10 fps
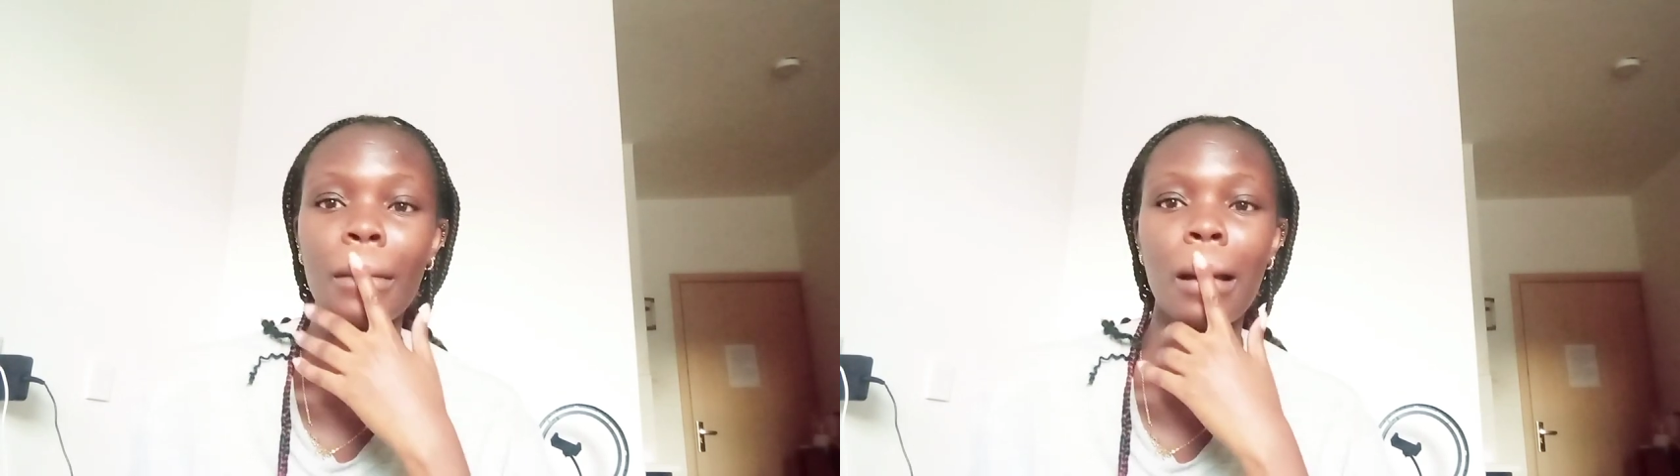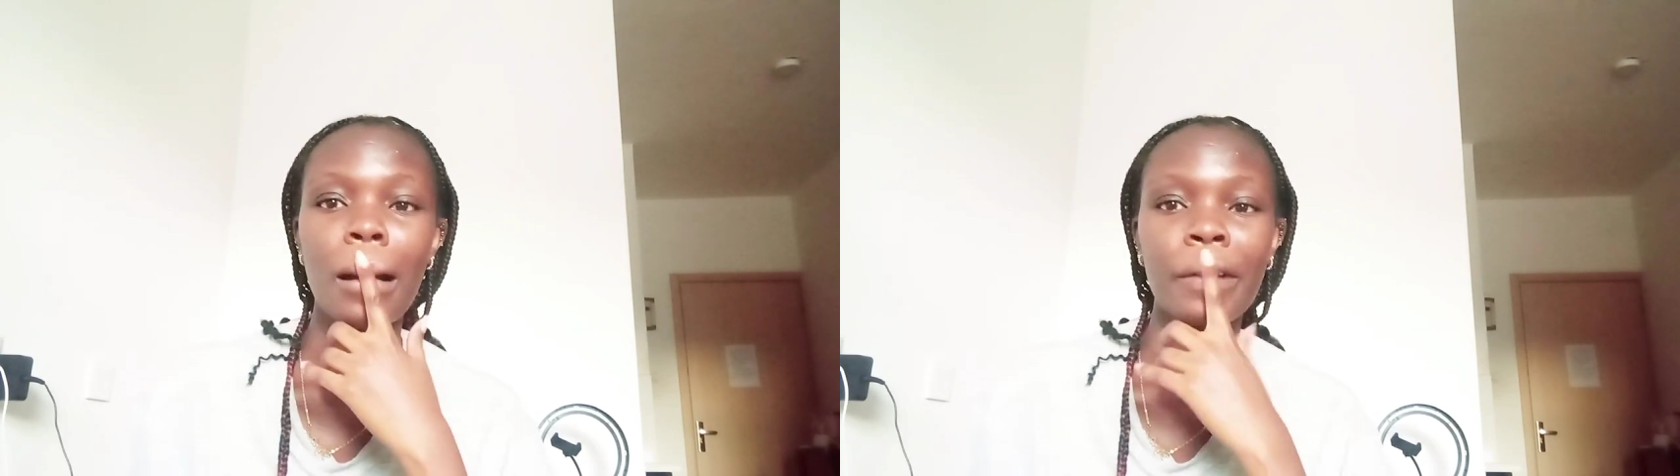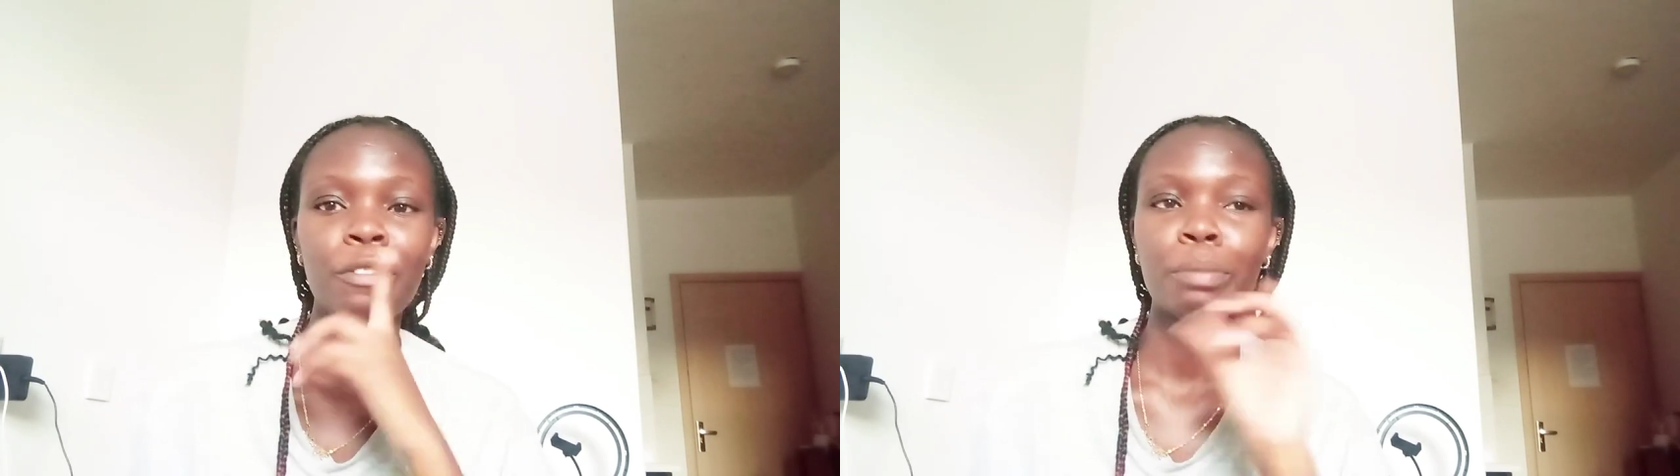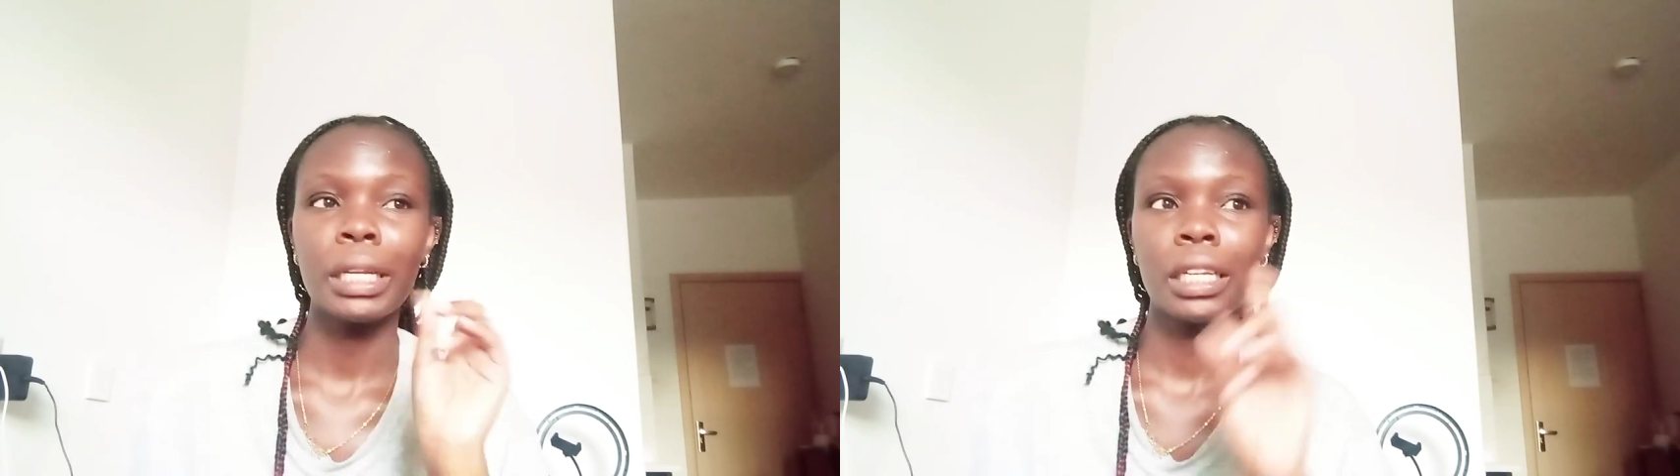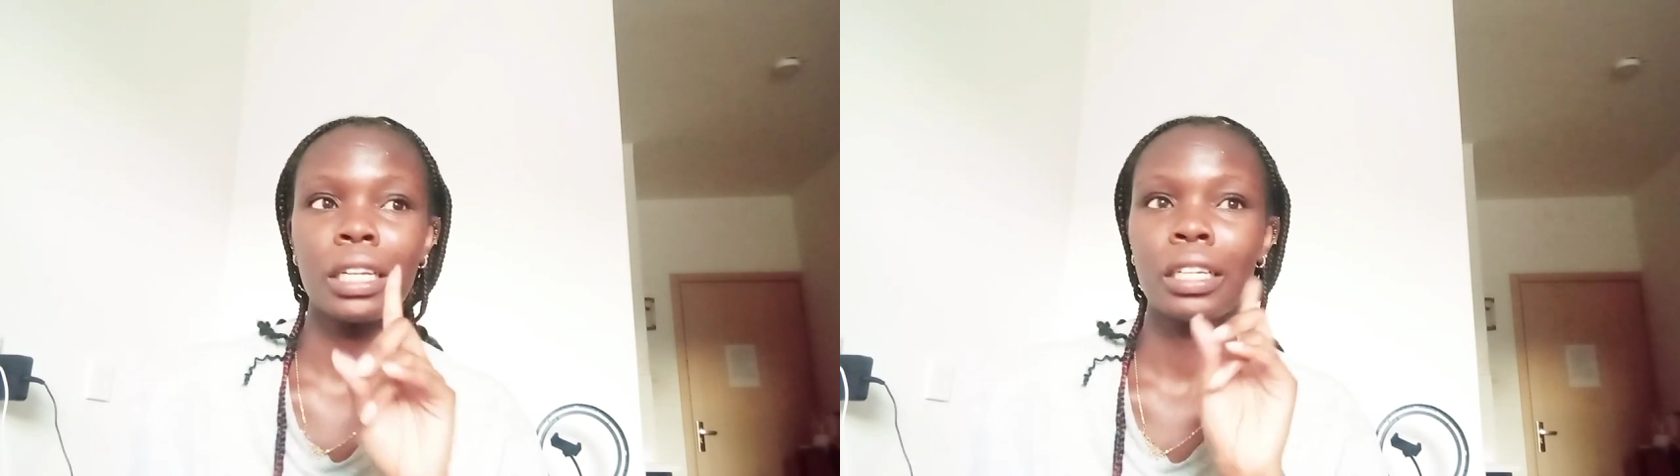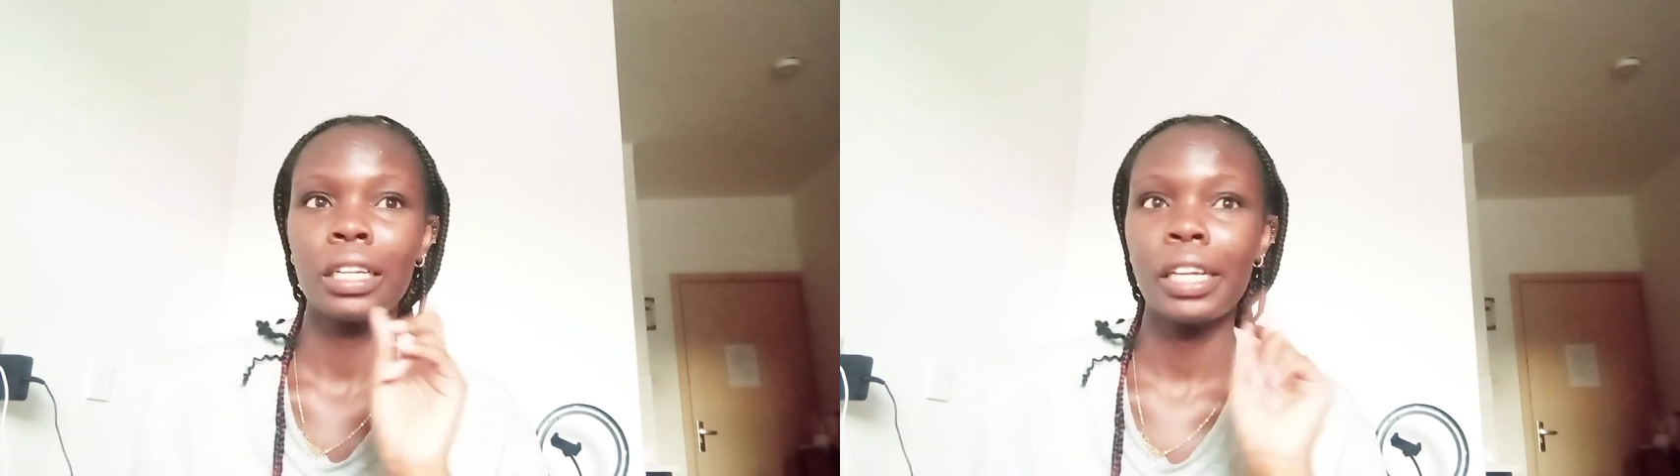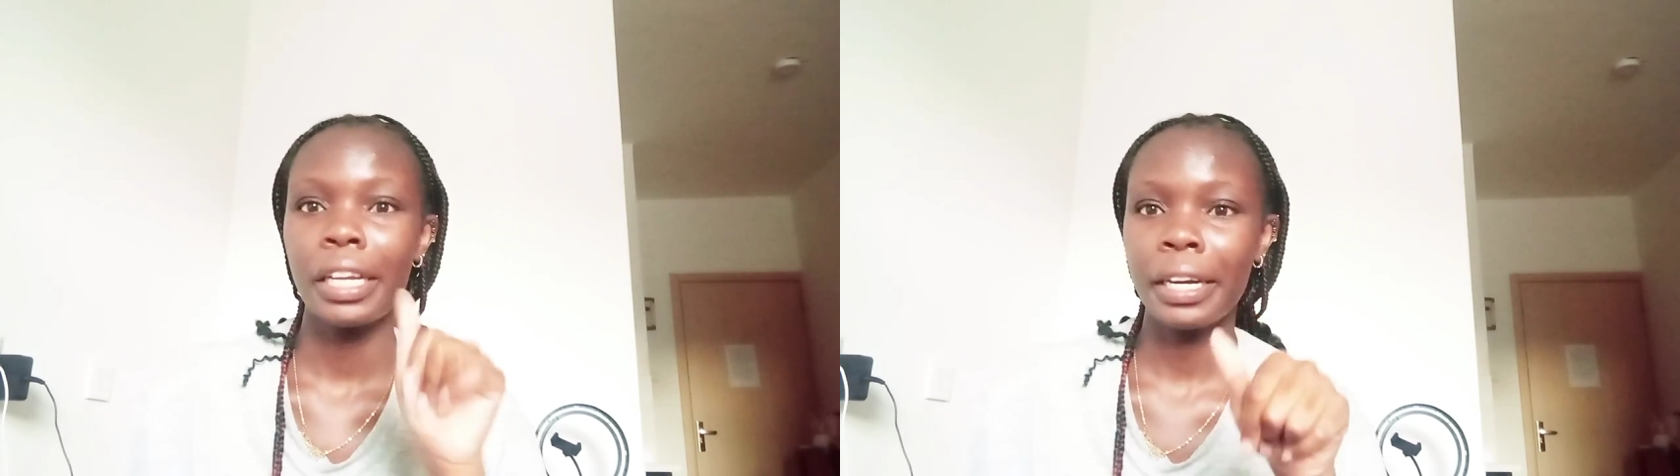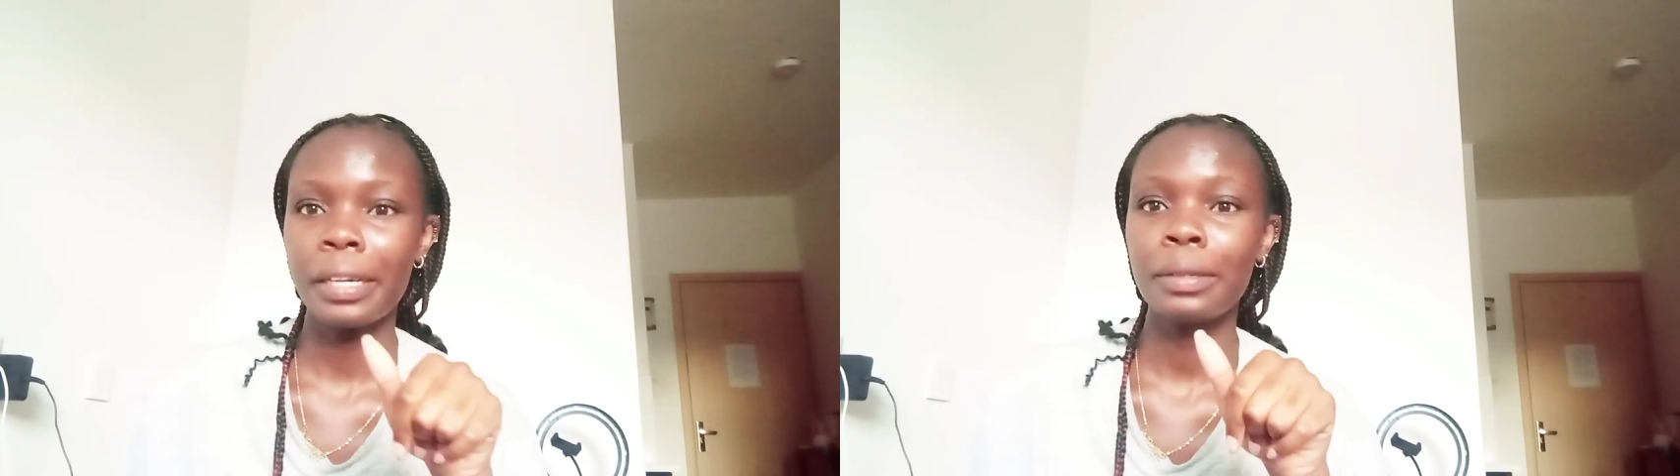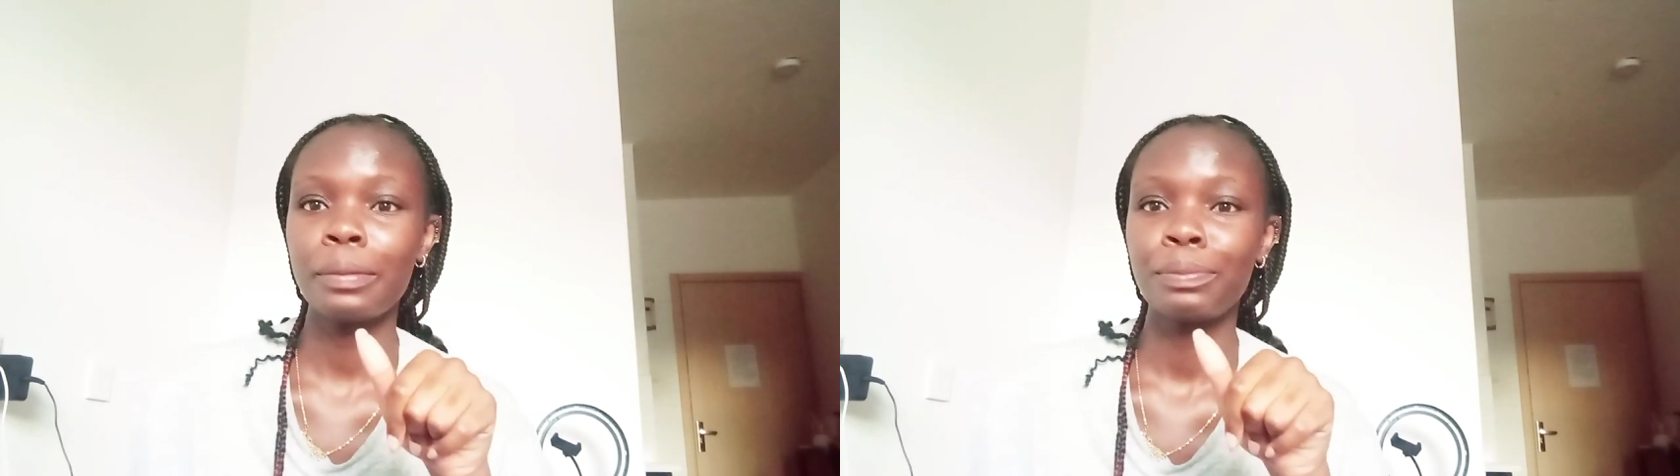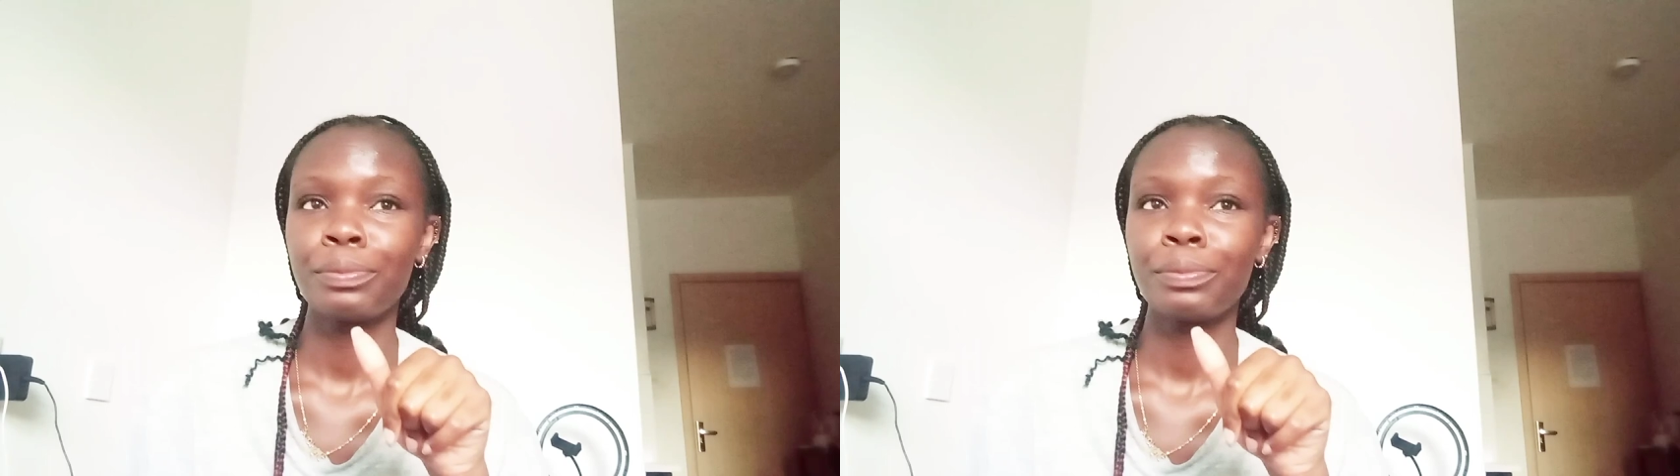I've been here